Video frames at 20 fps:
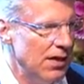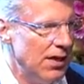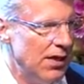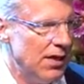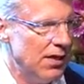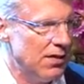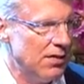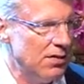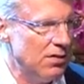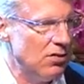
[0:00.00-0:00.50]

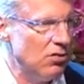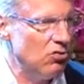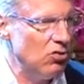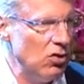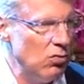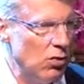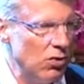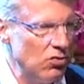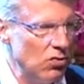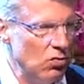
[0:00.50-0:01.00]
And
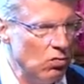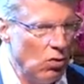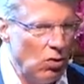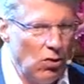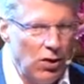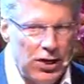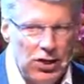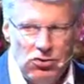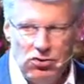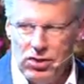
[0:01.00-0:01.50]
she wasn't
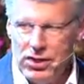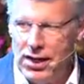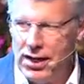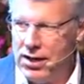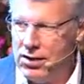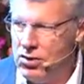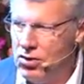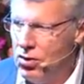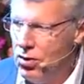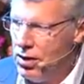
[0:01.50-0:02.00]
worried. She
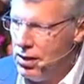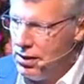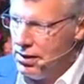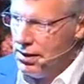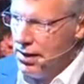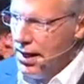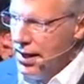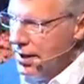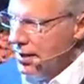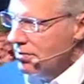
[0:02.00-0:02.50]
had no
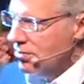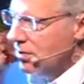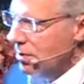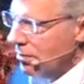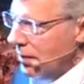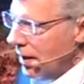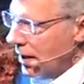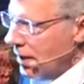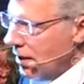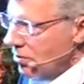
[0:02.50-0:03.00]
angst
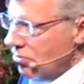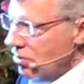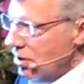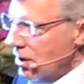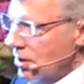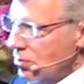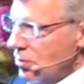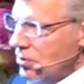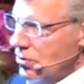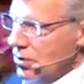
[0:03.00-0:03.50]
about it.
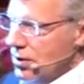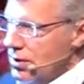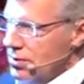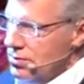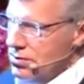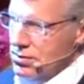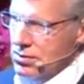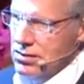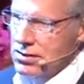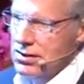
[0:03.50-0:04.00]
She was
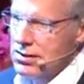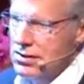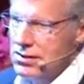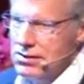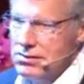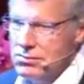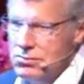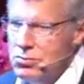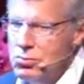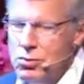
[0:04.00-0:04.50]
just
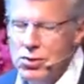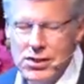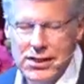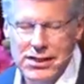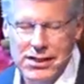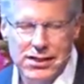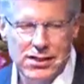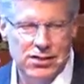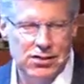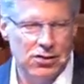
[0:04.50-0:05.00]

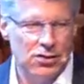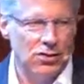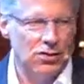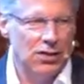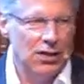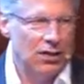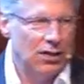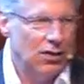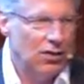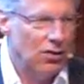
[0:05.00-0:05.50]
really in
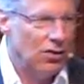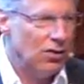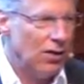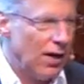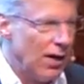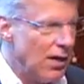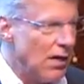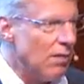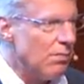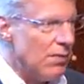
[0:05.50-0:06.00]
her
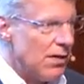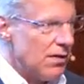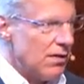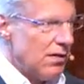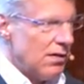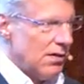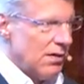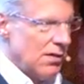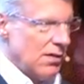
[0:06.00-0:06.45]
element,